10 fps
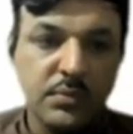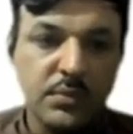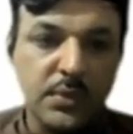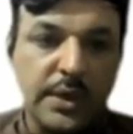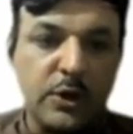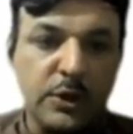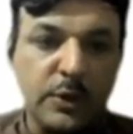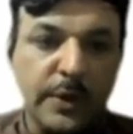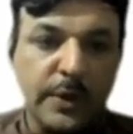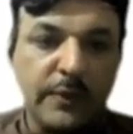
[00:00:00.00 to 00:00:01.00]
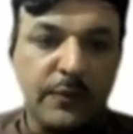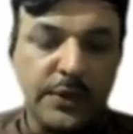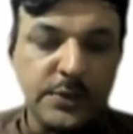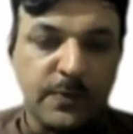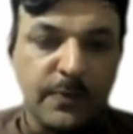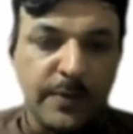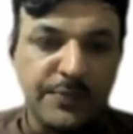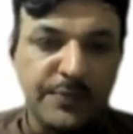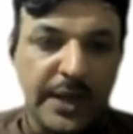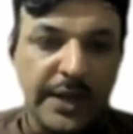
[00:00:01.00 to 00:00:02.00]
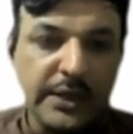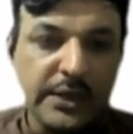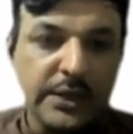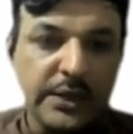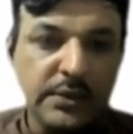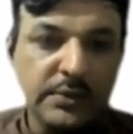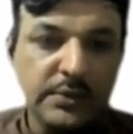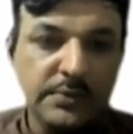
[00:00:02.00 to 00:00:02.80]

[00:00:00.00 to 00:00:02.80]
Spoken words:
Click on the very first website here.